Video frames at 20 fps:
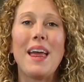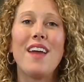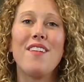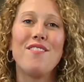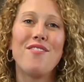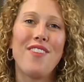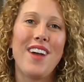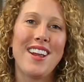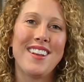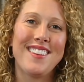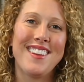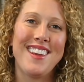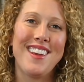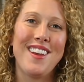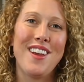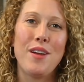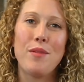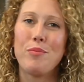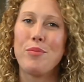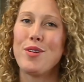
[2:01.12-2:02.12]
And
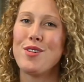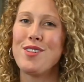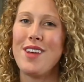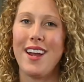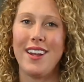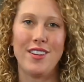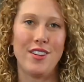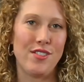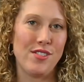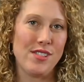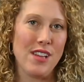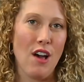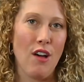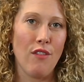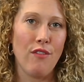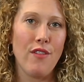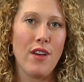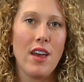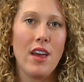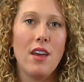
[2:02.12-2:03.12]
finally, protect
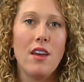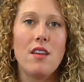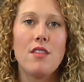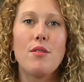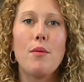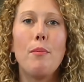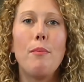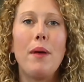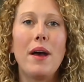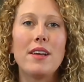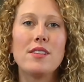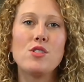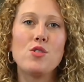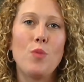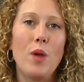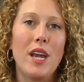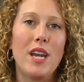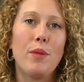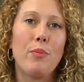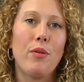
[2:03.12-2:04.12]
yourself. The best
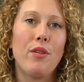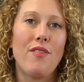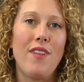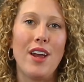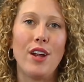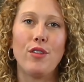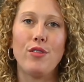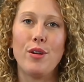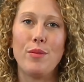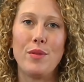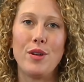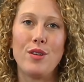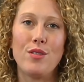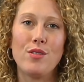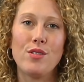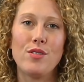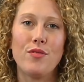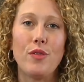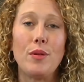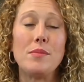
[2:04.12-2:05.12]
way to prevent
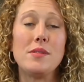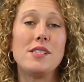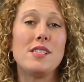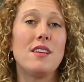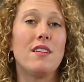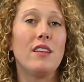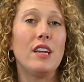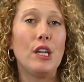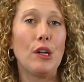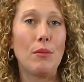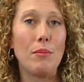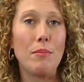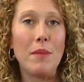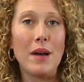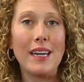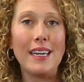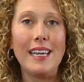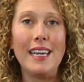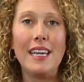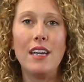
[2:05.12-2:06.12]
criminals from stealing your
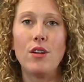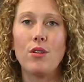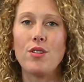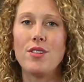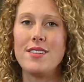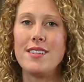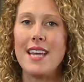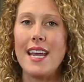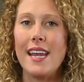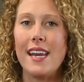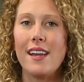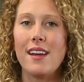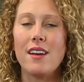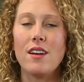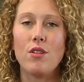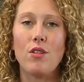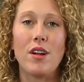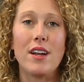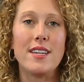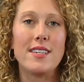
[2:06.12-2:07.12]
money or
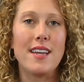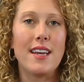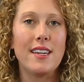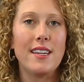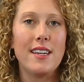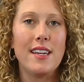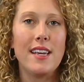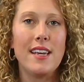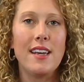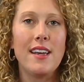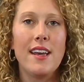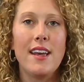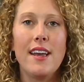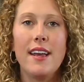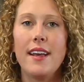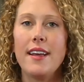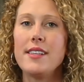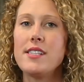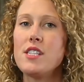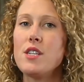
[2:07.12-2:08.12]
data or identity
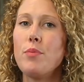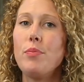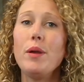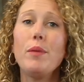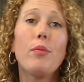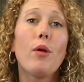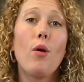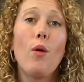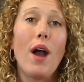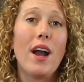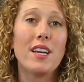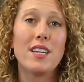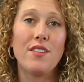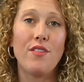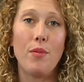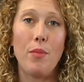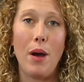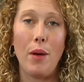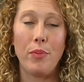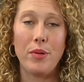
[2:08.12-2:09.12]
is to be
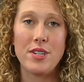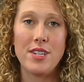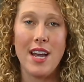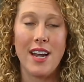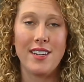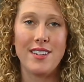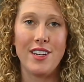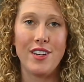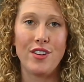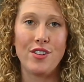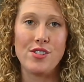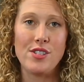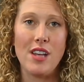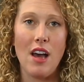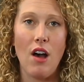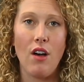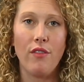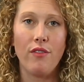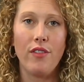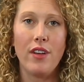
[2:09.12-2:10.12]
proactive about protecting
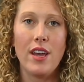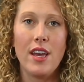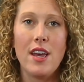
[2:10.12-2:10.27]
yourself.